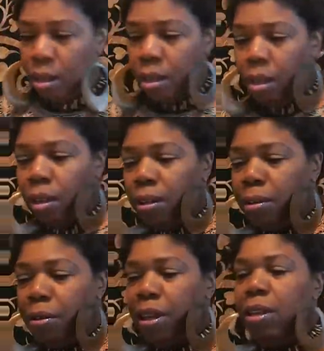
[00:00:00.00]

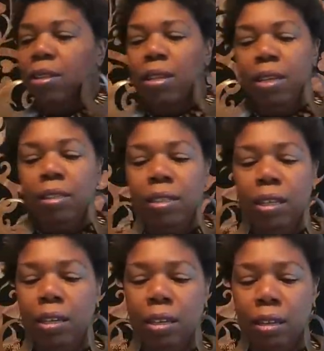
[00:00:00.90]
right, let's,
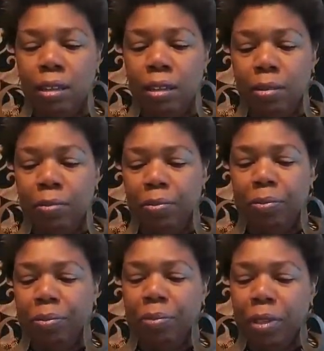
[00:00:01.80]

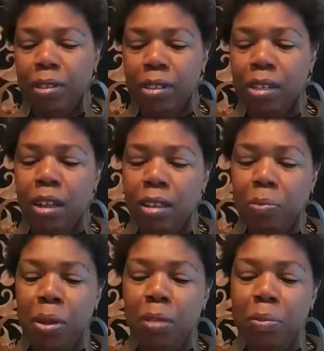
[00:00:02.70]
let's see all the
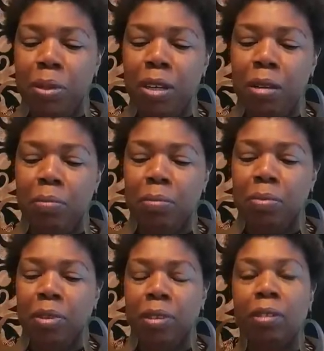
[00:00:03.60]
pumping up.
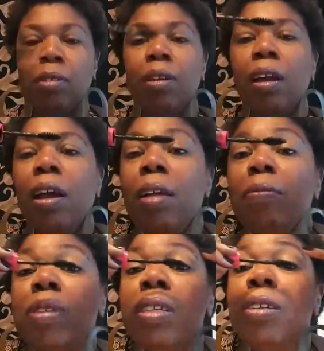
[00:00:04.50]
I haven't
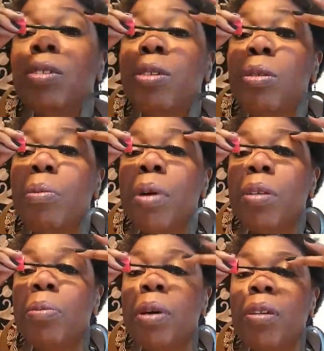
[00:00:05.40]
seen too
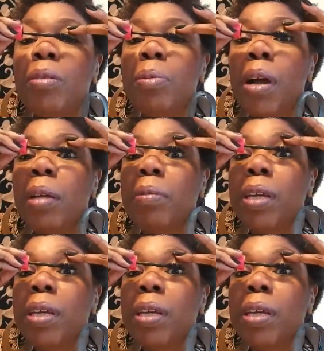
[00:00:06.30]
much, but you probably